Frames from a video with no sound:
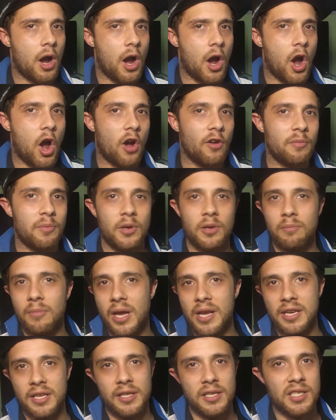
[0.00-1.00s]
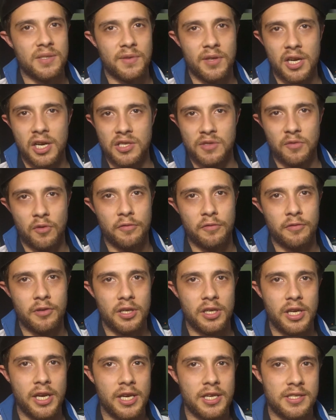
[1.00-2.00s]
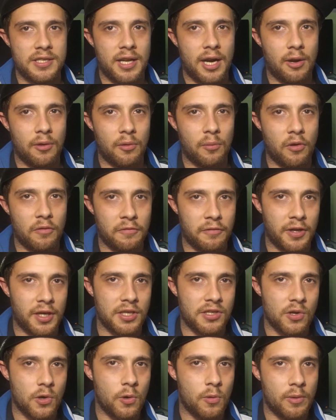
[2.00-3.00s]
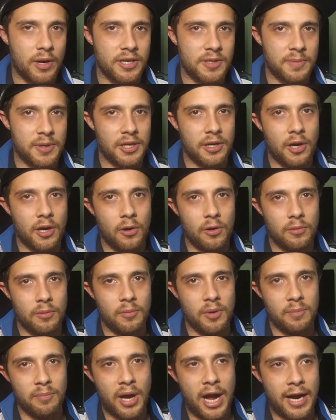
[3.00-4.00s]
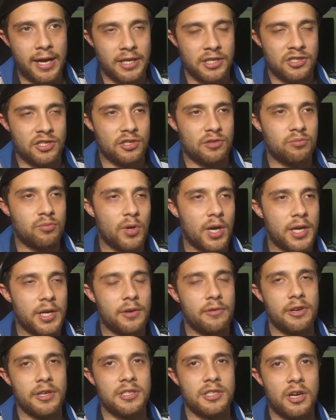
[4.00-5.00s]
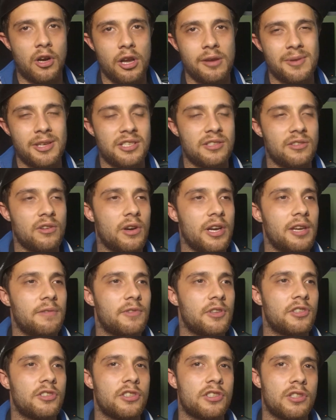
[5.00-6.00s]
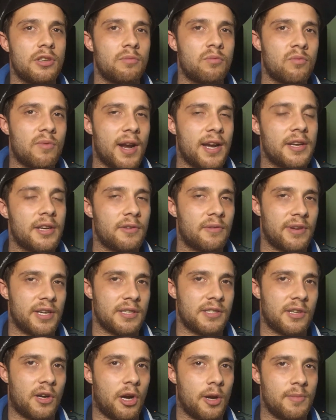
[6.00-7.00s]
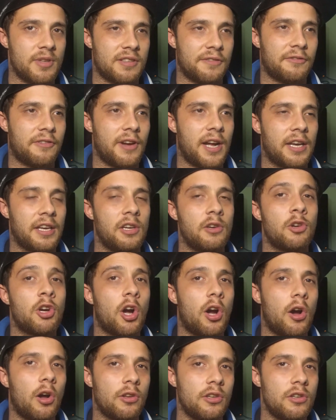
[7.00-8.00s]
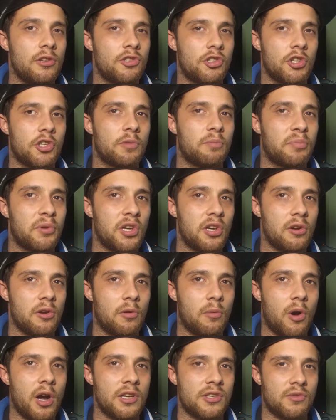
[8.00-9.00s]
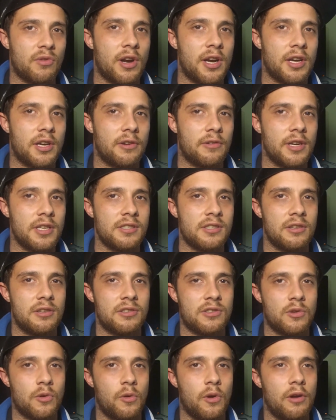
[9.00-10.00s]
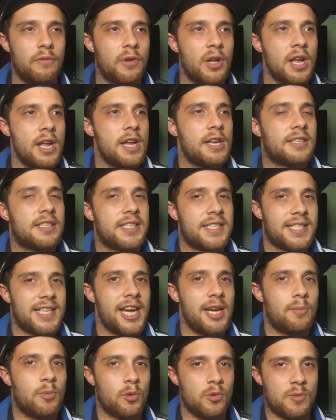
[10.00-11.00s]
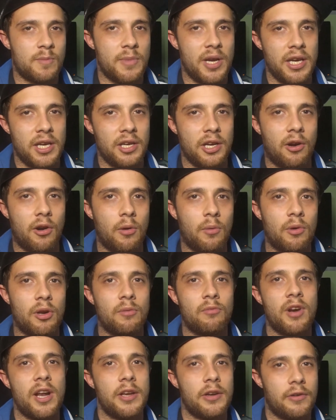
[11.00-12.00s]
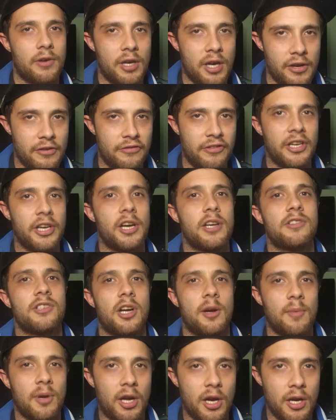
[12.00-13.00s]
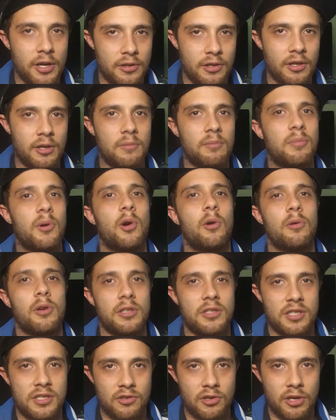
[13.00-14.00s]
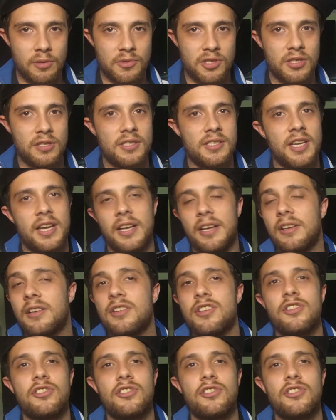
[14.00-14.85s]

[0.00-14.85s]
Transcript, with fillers: I've been making these videos for a few years now, and the one thing that's always been holding me back is just rendering time. It's not even just the rendering time, it's the fact that you can't use your computer while it's rendering, so it sort of disables me. You know, I want to render a load of videos, upload them, put all the descriptions in, and